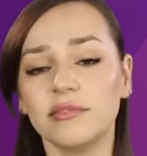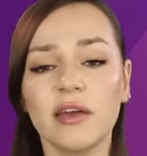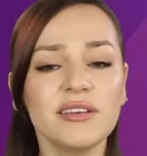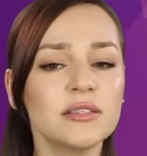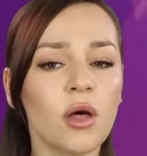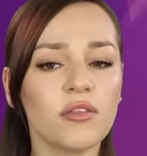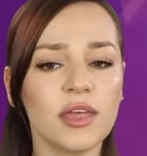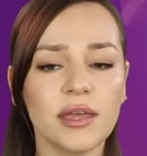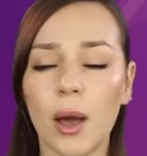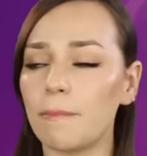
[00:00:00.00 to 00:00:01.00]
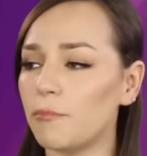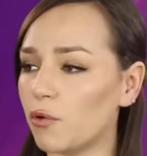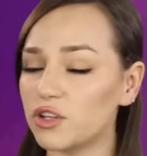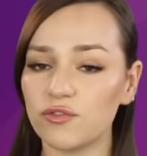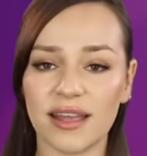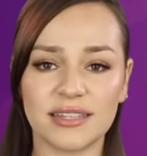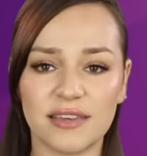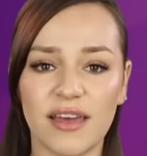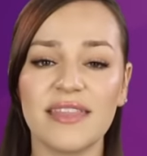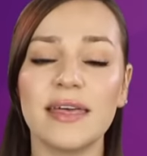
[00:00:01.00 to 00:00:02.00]
There is nothing more
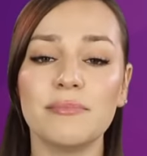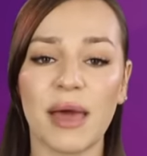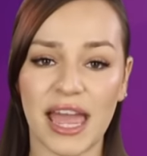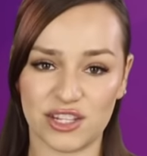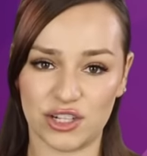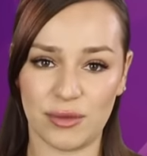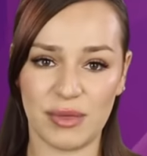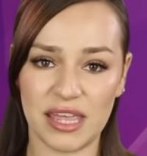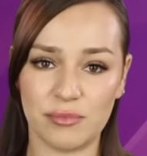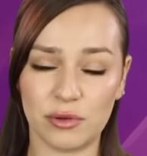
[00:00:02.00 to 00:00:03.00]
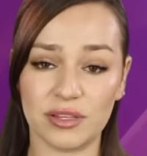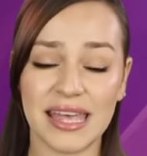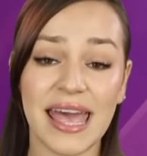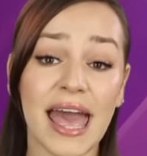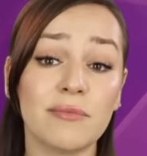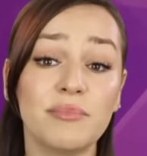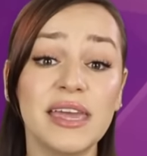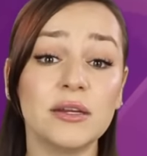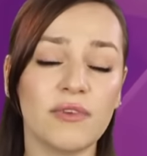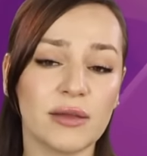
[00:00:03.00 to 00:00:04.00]
attractive than passionate people and
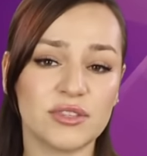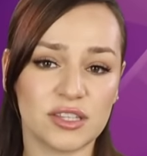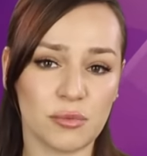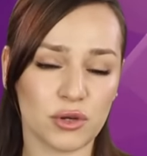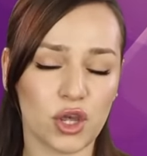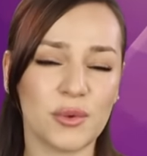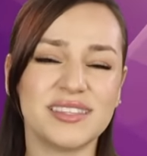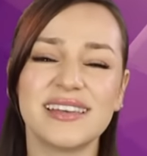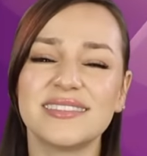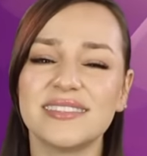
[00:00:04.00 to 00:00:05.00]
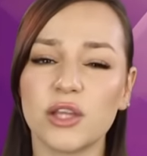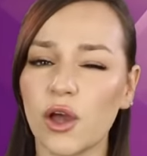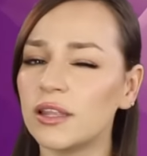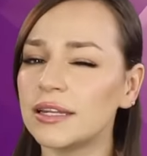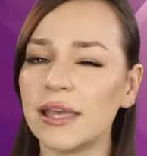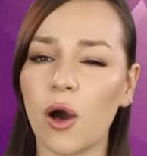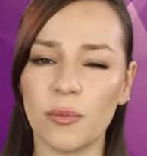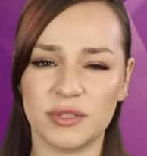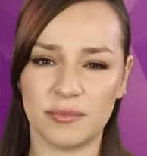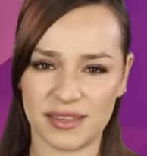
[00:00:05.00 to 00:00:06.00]
being around someone who is externally
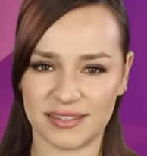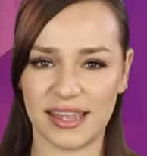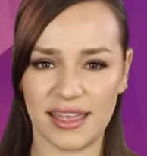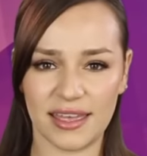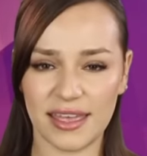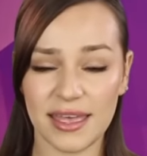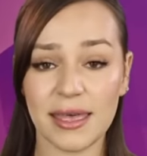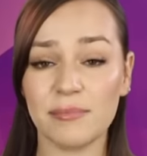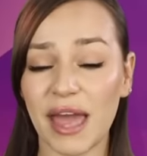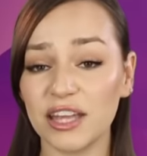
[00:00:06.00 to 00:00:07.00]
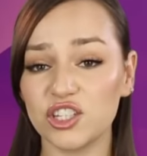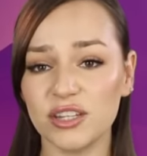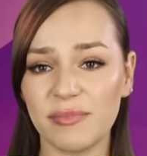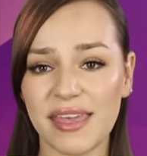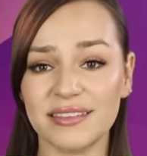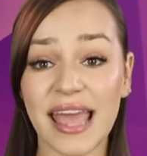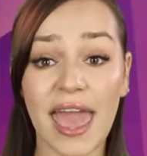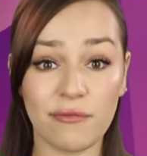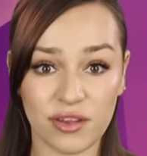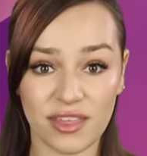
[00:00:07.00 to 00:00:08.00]
optimistic. Passion makes
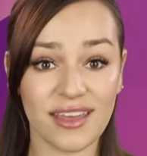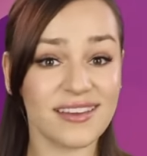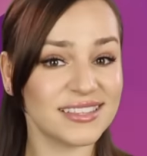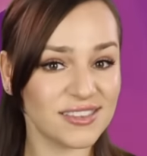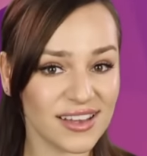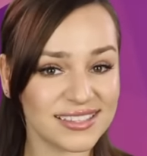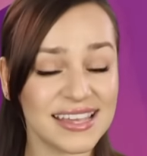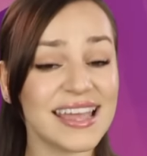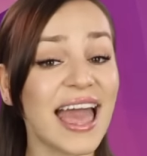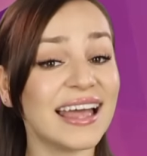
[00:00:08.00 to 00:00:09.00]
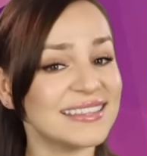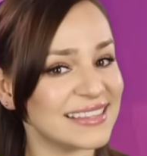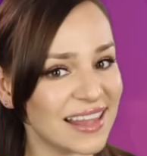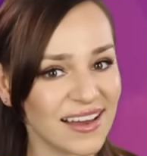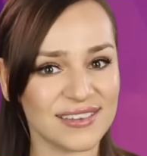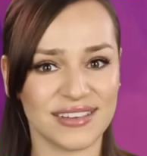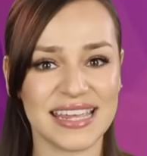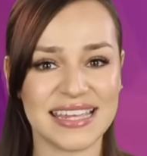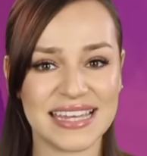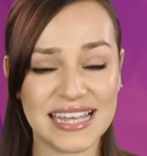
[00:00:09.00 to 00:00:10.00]
everything exciting and
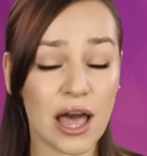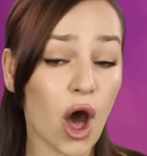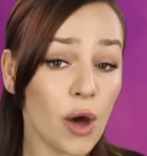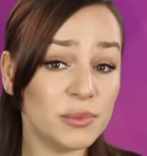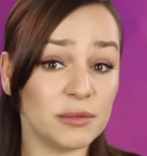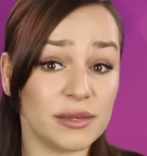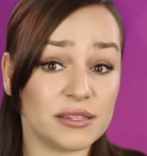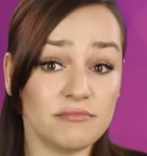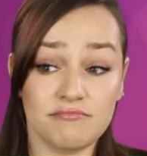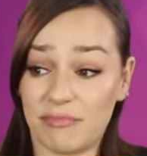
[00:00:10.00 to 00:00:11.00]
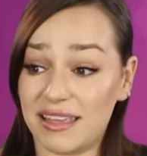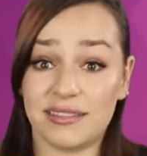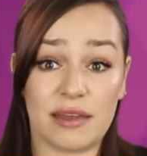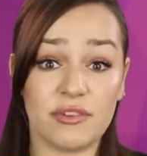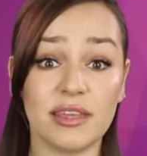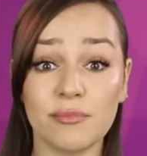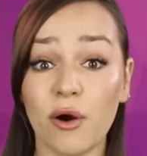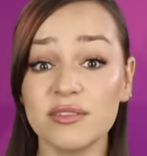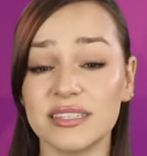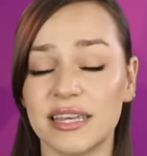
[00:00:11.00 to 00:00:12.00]
lively. Optimism makes everything
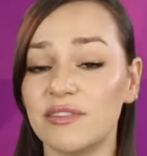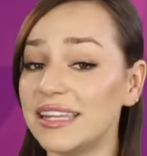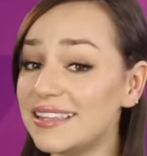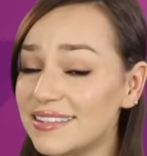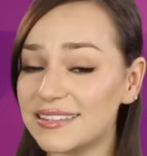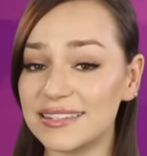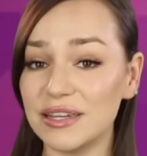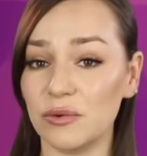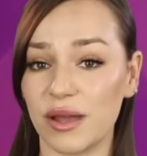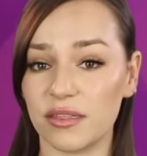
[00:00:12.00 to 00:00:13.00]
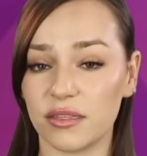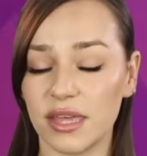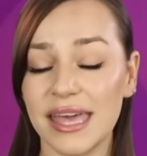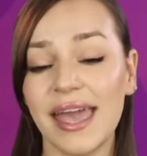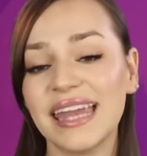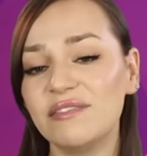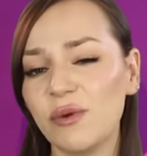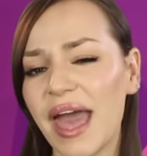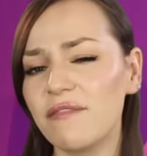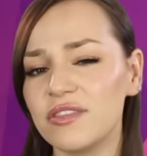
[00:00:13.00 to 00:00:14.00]
positive and easy to deal with. And if
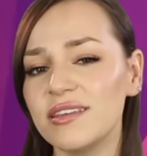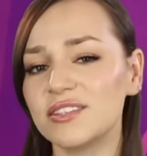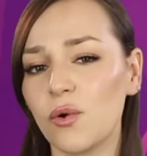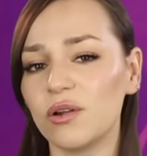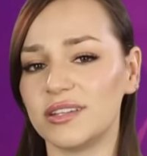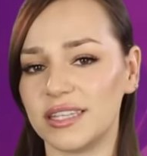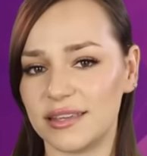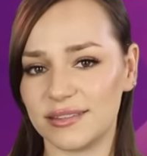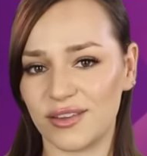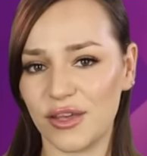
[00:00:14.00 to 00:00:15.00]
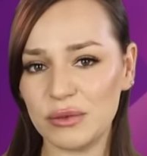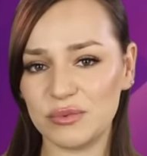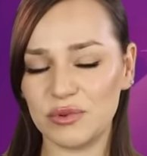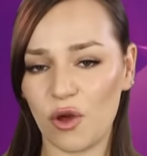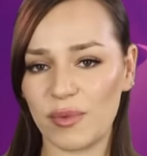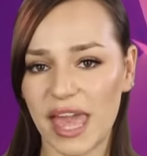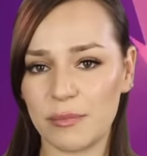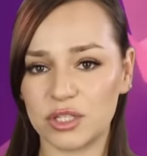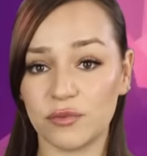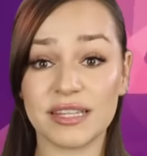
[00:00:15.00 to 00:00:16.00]
you have these qualities, girls will not be
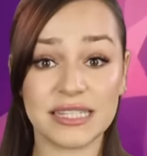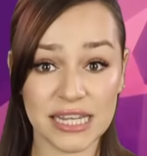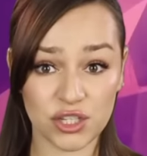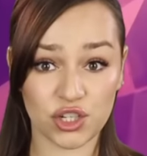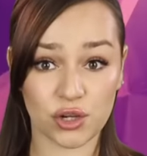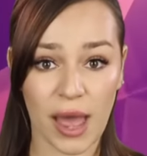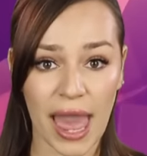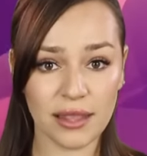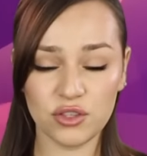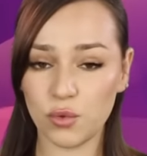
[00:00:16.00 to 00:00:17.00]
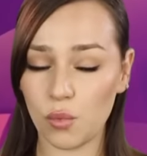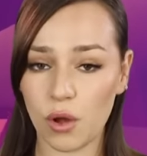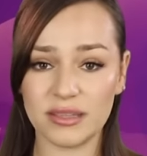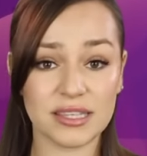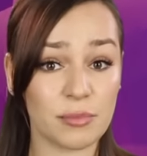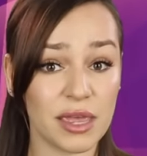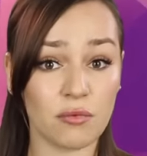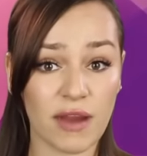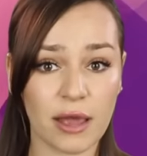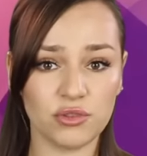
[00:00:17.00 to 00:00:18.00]
able to resist you and will want to be
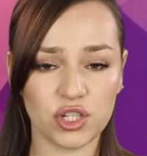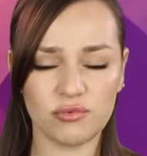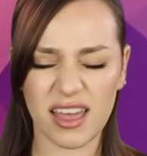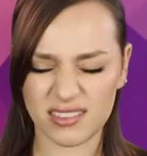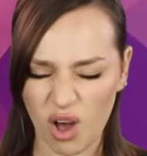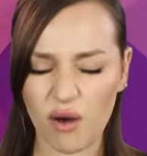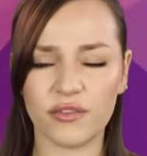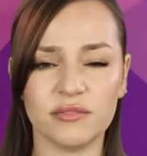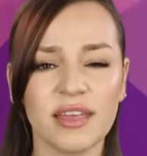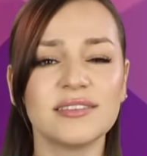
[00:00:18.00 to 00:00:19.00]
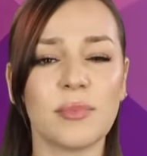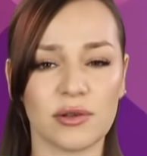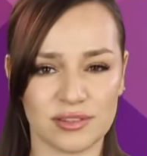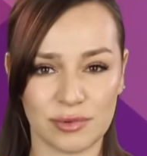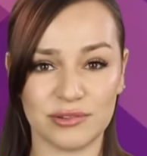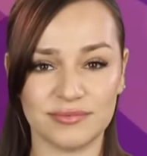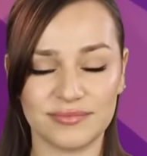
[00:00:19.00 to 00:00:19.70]
around you as often as possible.